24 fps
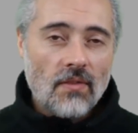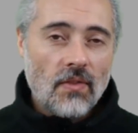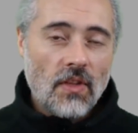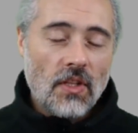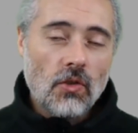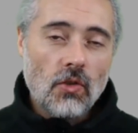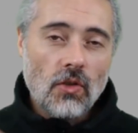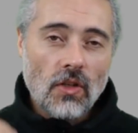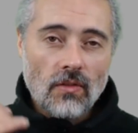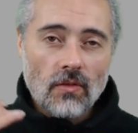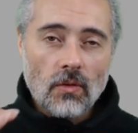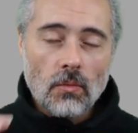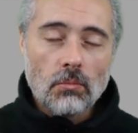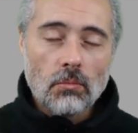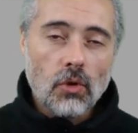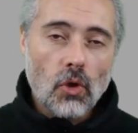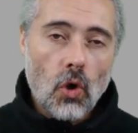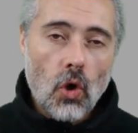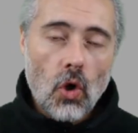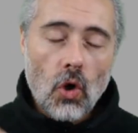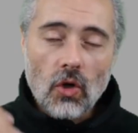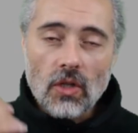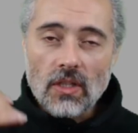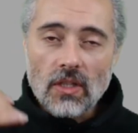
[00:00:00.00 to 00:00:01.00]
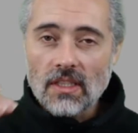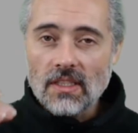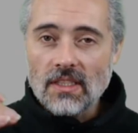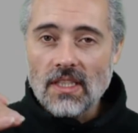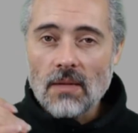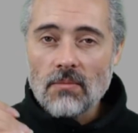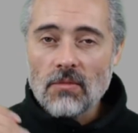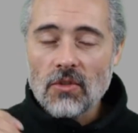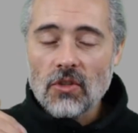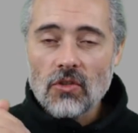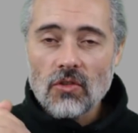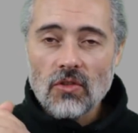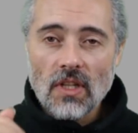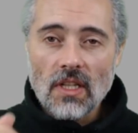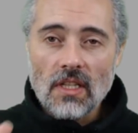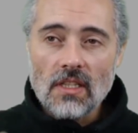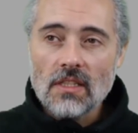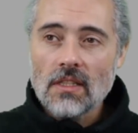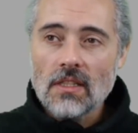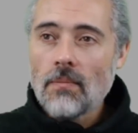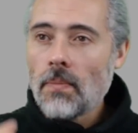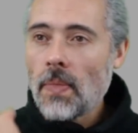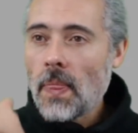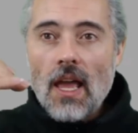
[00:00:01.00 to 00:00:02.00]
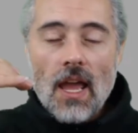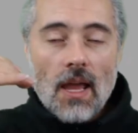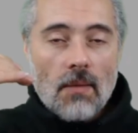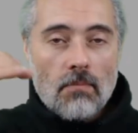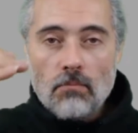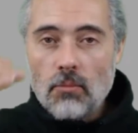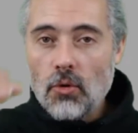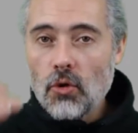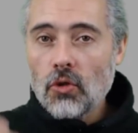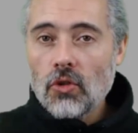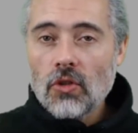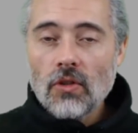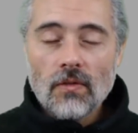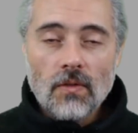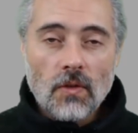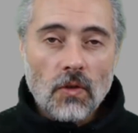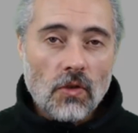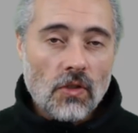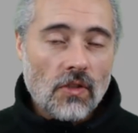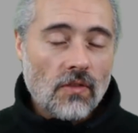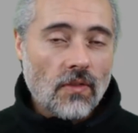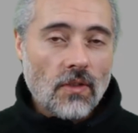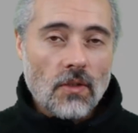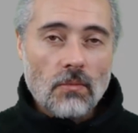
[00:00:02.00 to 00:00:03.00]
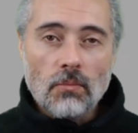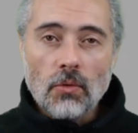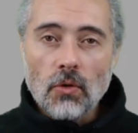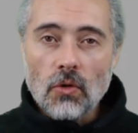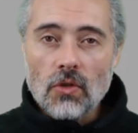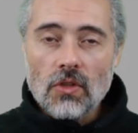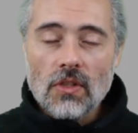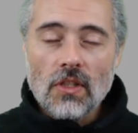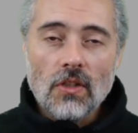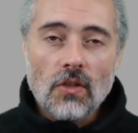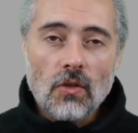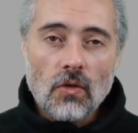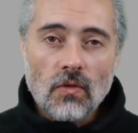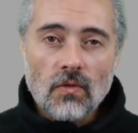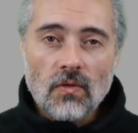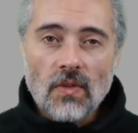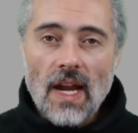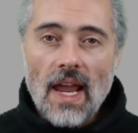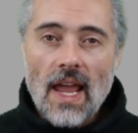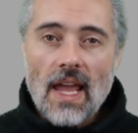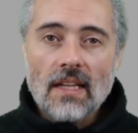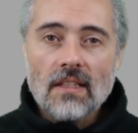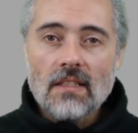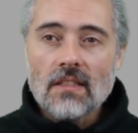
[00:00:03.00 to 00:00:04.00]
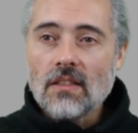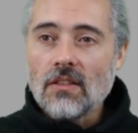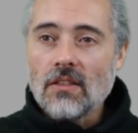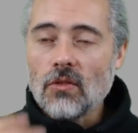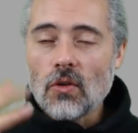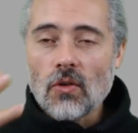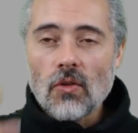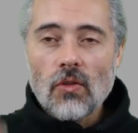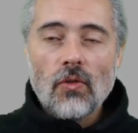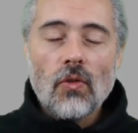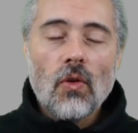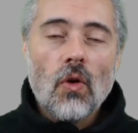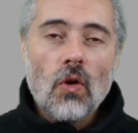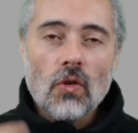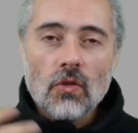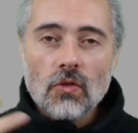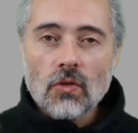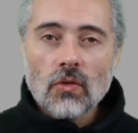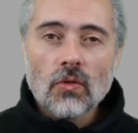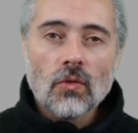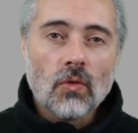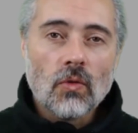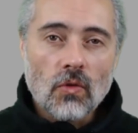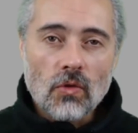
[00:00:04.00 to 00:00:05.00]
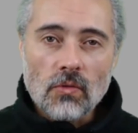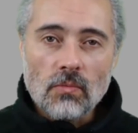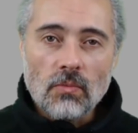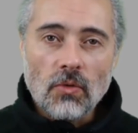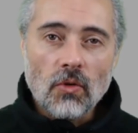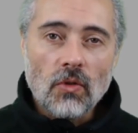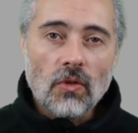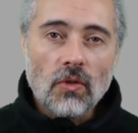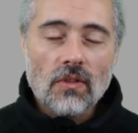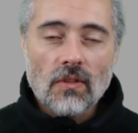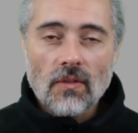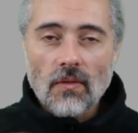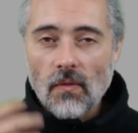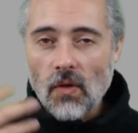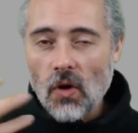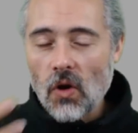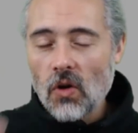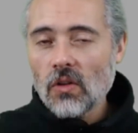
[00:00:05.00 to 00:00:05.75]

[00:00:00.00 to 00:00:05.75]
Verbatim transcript: that you have a blog that demonstrates and book reviews for the books that you've read, your thoughts on those books.